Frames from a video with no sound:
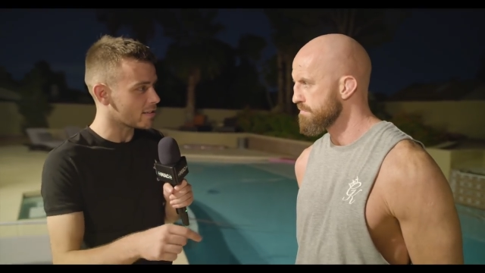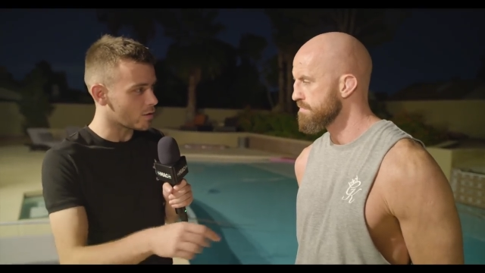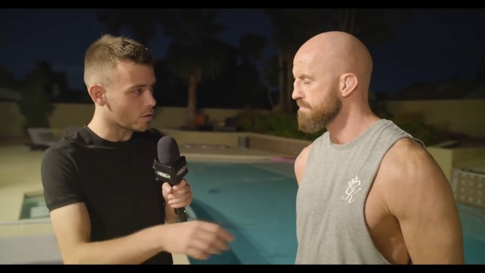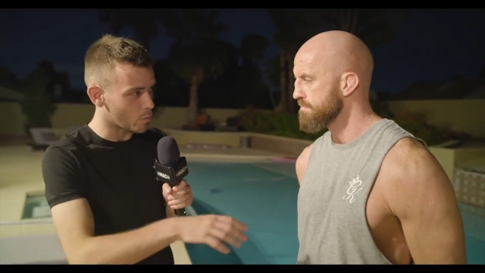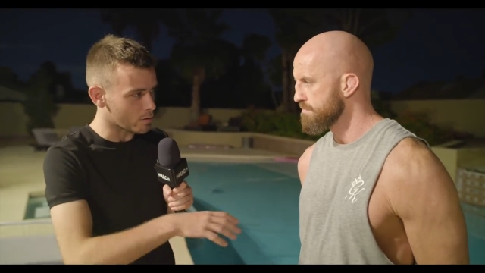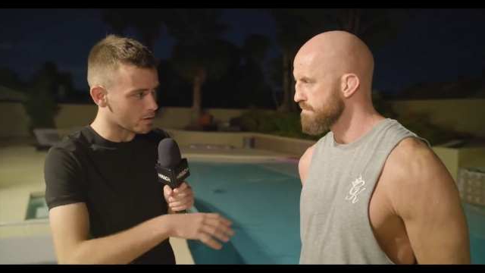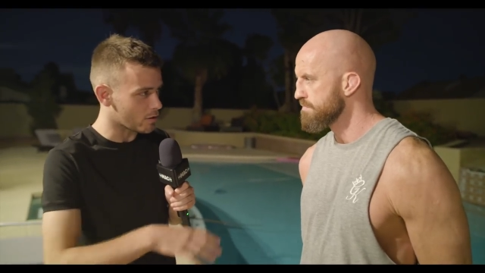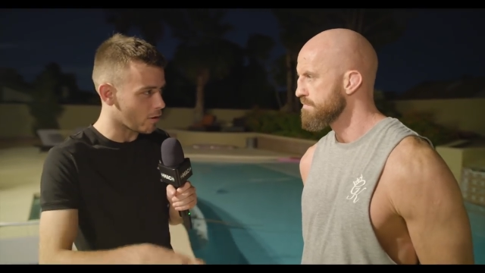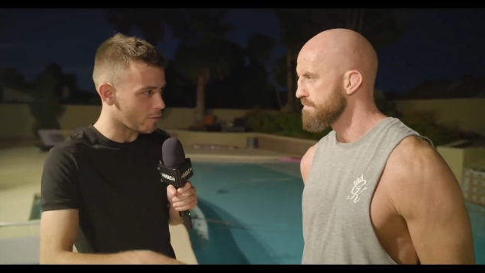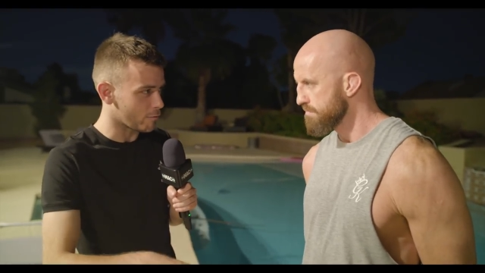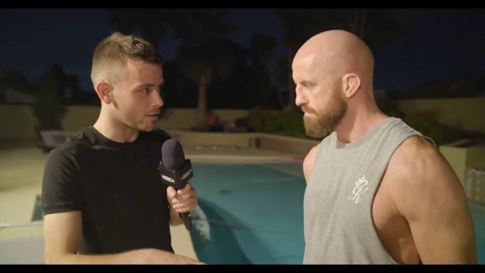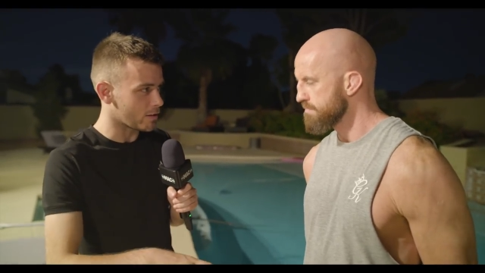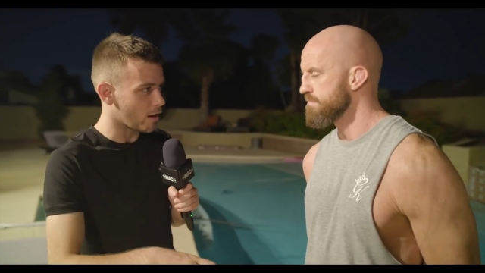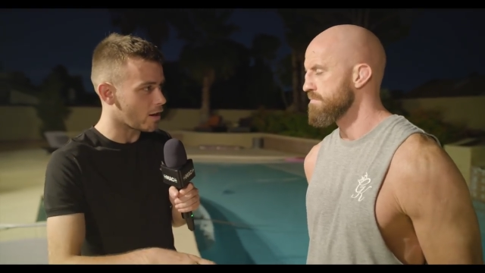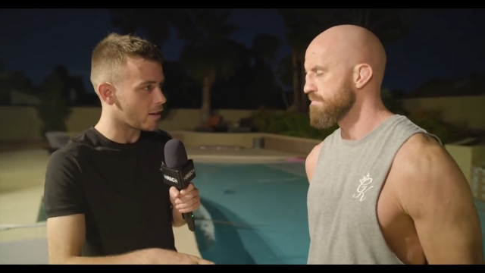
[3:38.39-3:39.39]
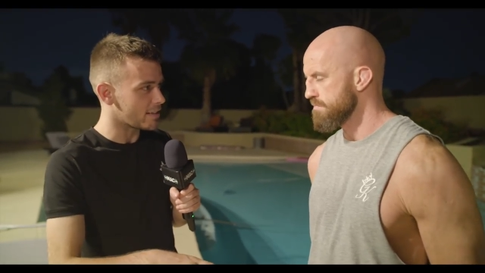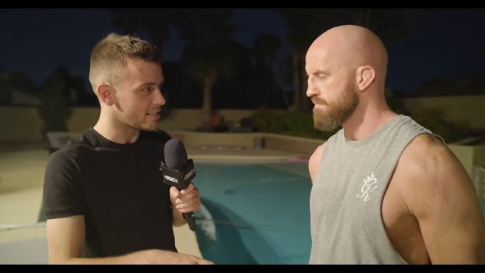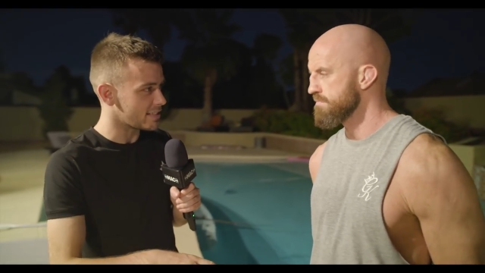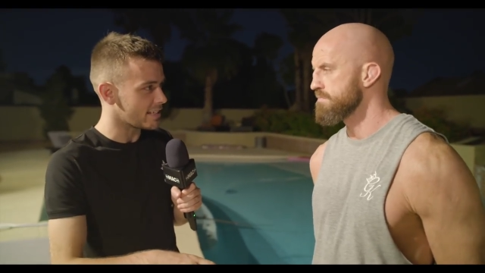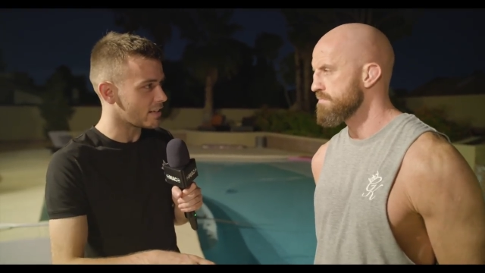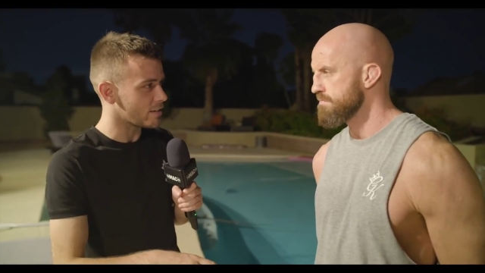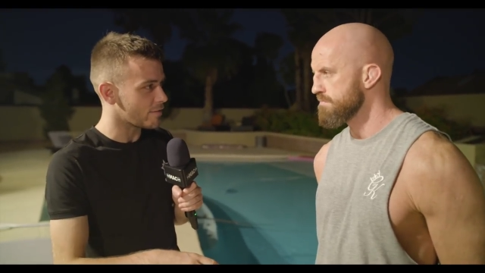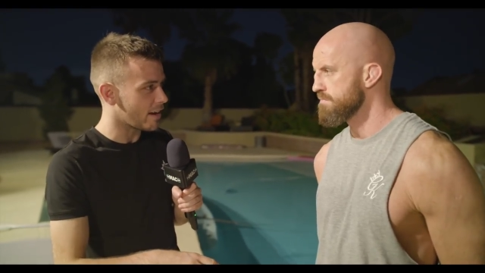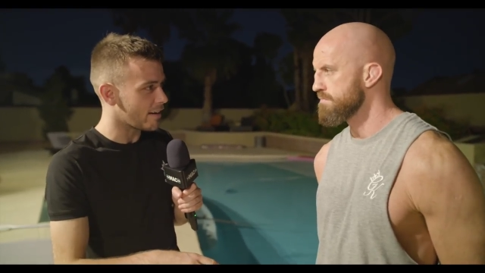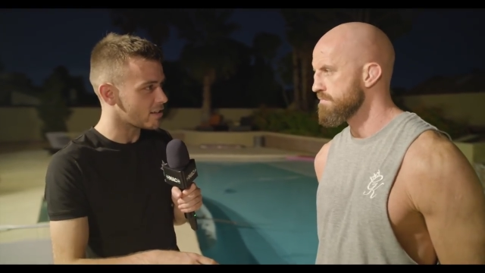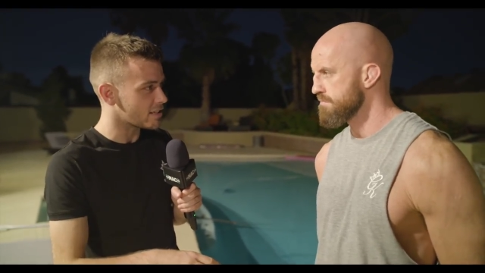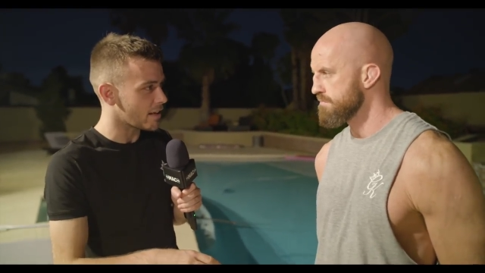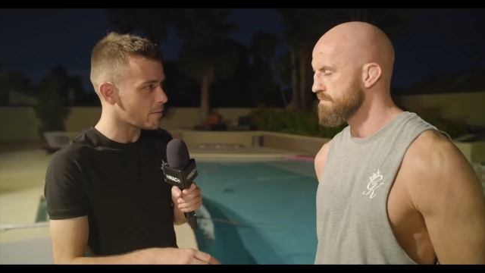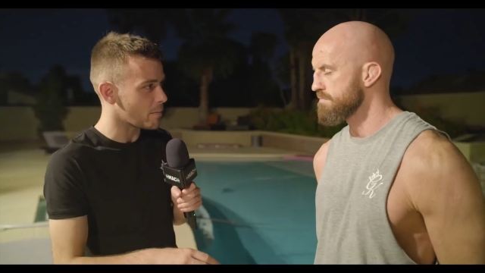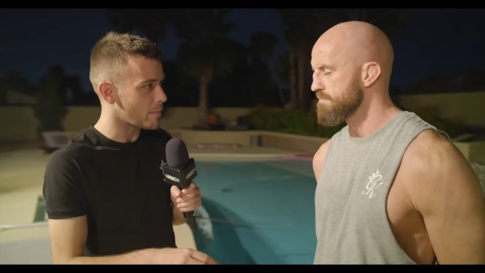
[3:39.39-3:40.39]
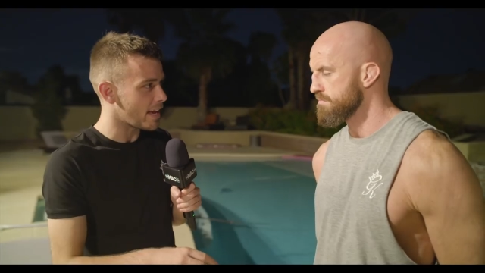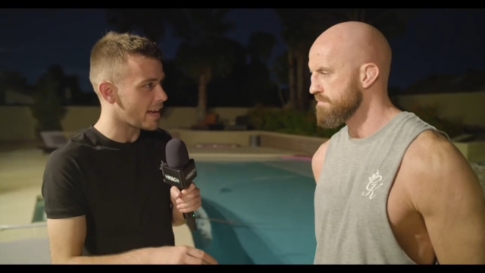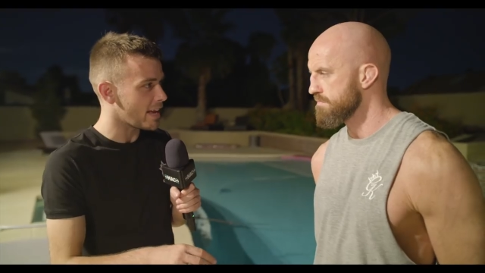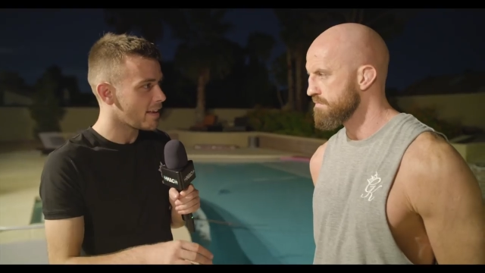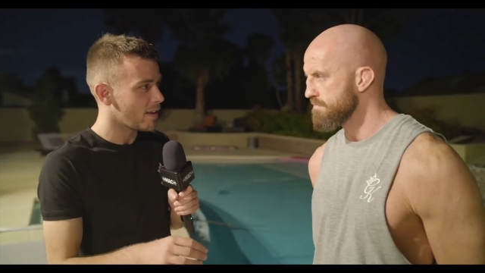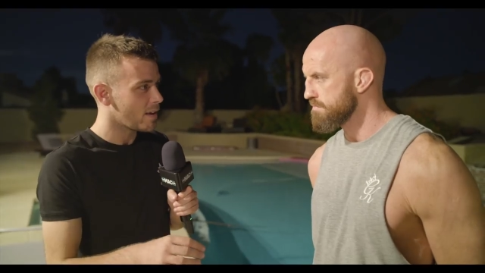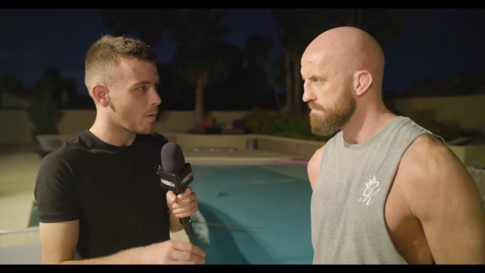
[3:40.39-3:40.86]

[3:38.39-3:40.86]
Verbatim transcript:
Speaker 1: you know, with covering the early scene of Irish MMA.